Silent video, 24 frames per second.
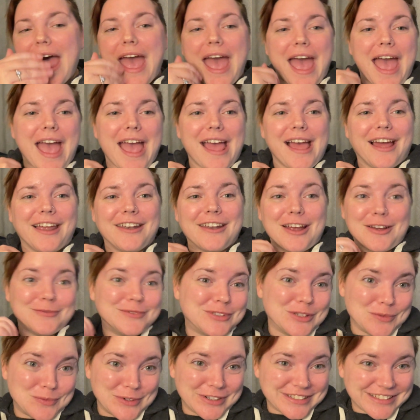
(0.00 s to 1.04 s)
And I'm
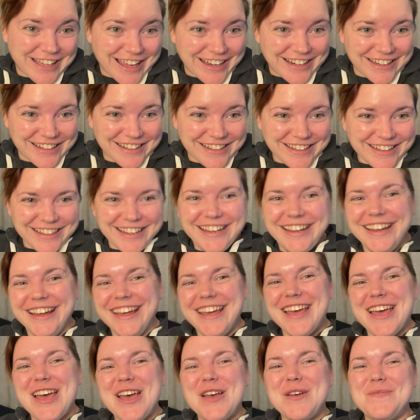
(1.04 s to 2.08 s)
super excited.
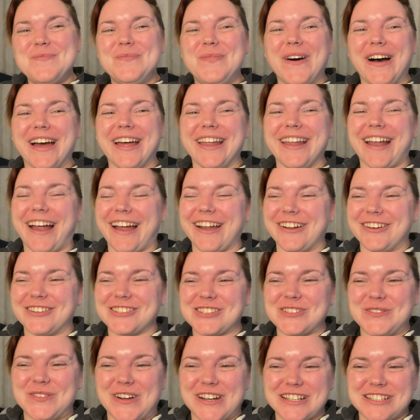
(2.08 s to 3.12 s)
But I
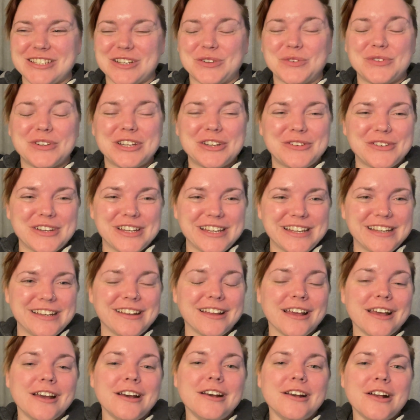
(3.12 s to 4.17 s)
also want to reread
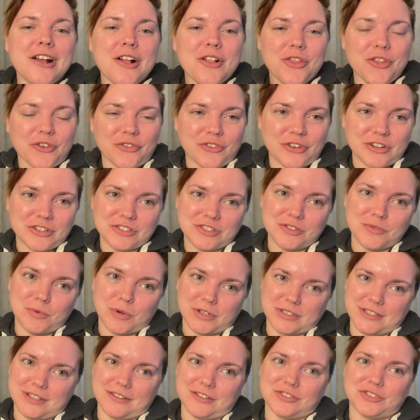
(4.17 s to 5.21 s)
the first 2
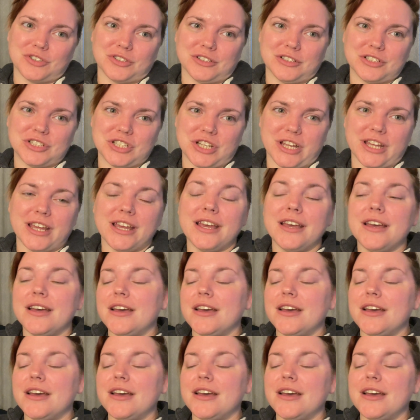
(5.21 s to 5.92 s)
books in the trilogy.